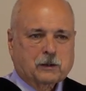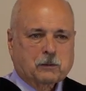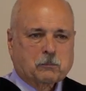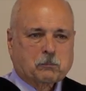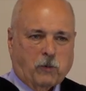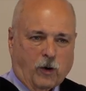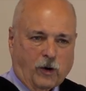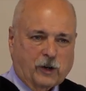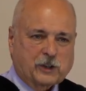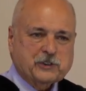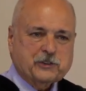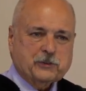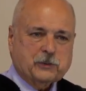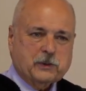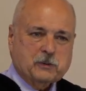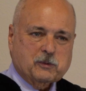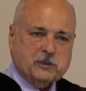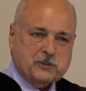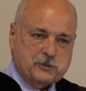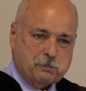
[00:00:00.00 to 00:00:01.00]

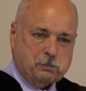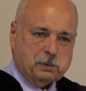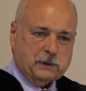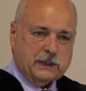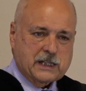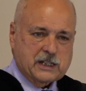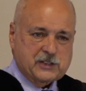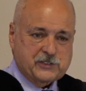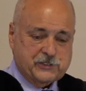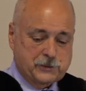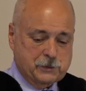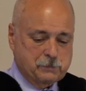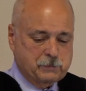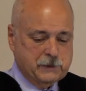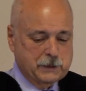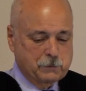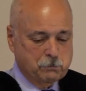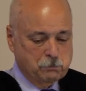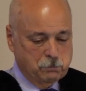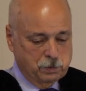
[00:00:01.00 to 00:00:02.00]
Marjorie was blessed to
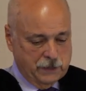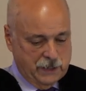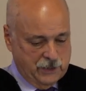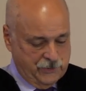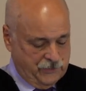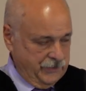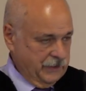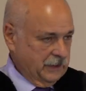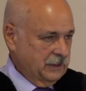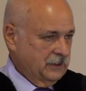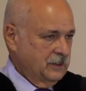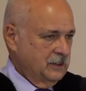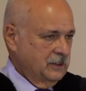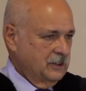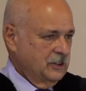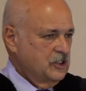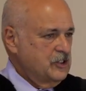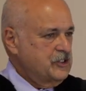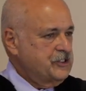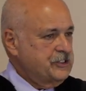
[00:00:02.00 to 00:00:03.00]
be a blessing.
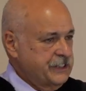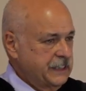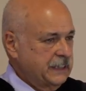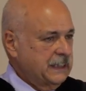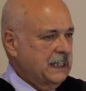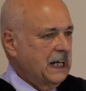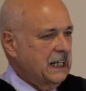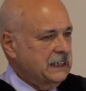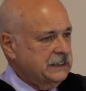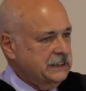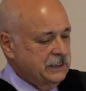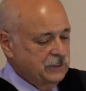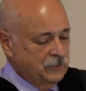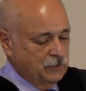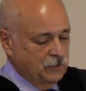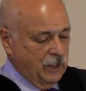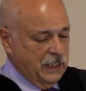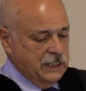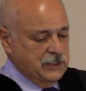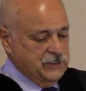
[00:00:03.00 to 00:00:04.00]
She got it
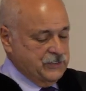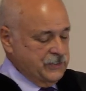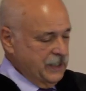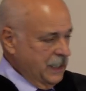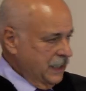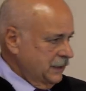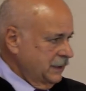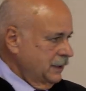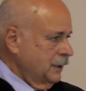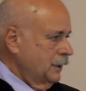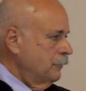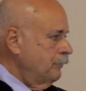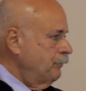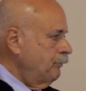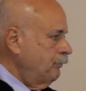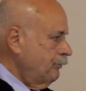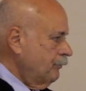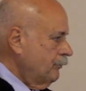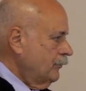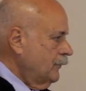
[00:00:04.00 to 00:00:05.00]
right side up.
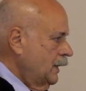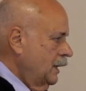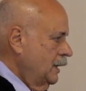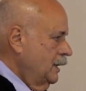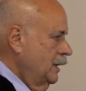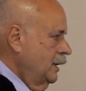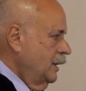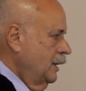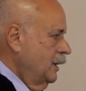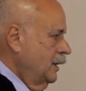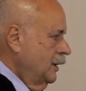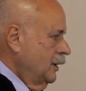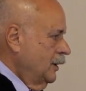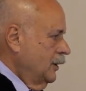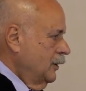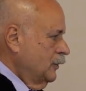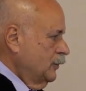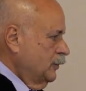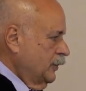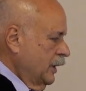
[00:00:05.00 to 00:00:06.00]

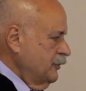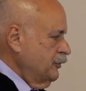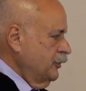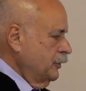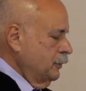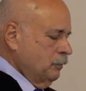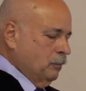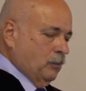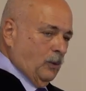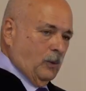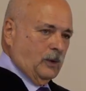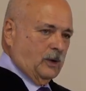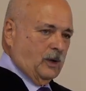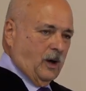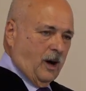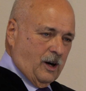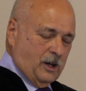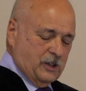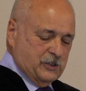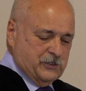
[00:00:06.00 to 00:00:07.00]
Reverend Moore
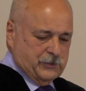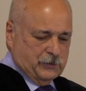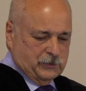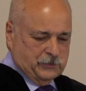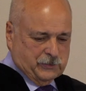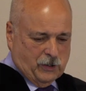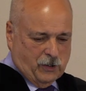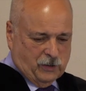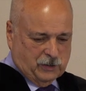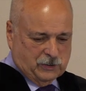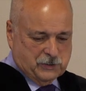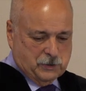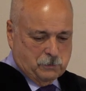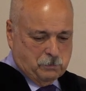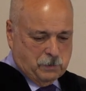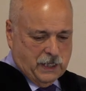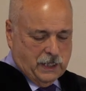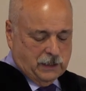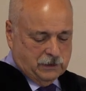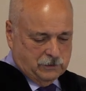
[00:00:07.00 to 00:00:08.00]
also talks
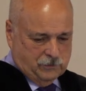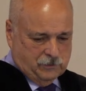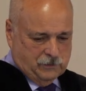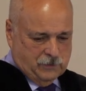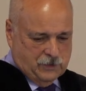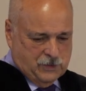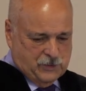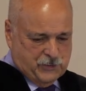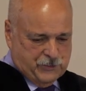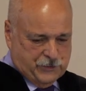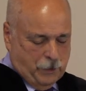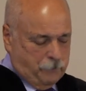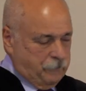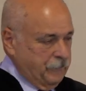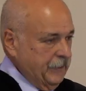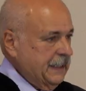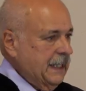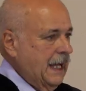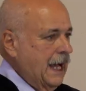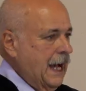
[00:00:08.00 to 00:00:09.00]
about
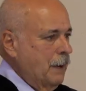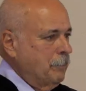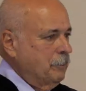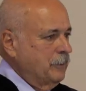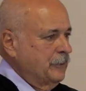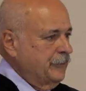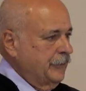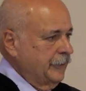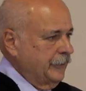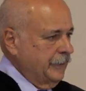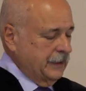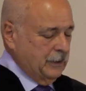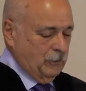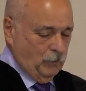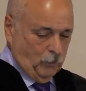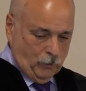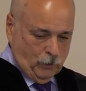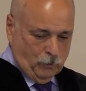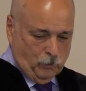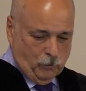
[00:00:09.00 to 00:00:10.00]
something that happened
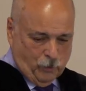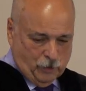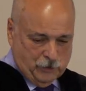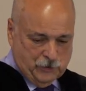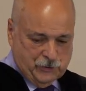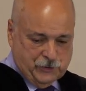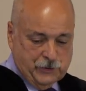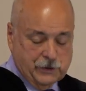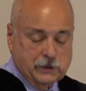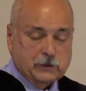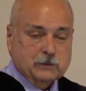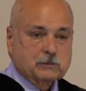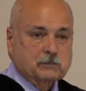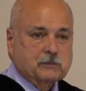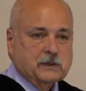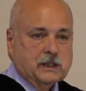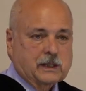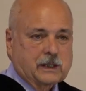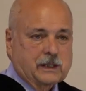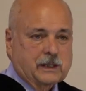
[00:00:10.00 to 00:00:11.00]
during World War II.
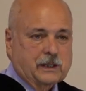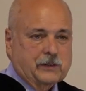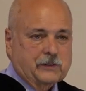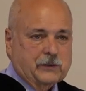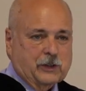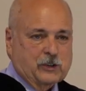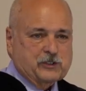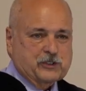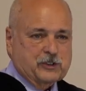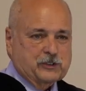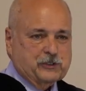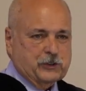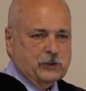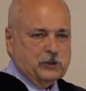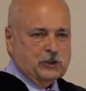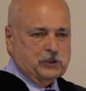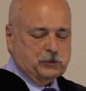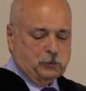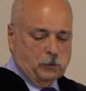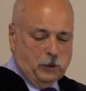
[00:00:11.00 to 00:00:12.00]
There was a
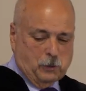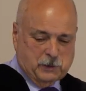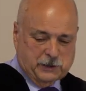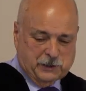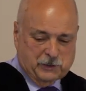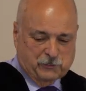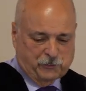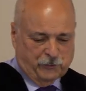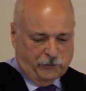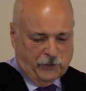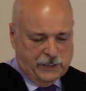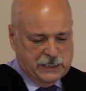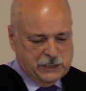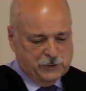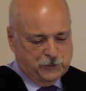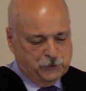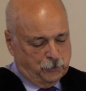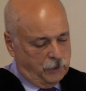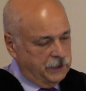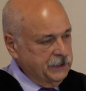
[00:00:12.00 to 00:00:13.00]
Jewish woman in
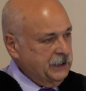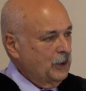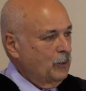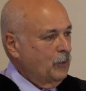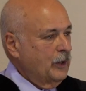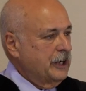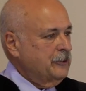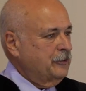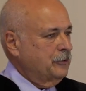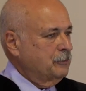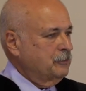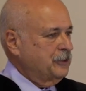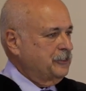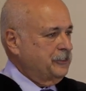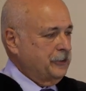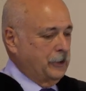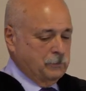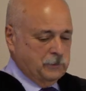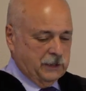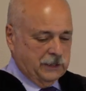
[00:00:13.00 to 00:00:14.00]
France running away from the
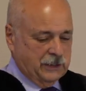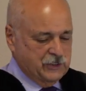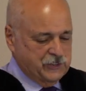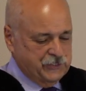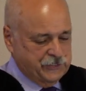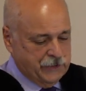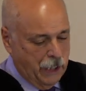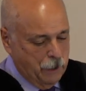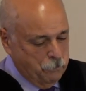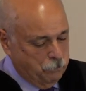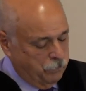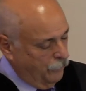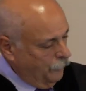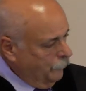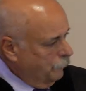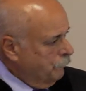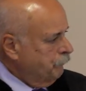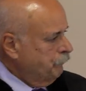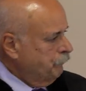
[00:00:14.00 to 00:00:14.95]
German Gestapo.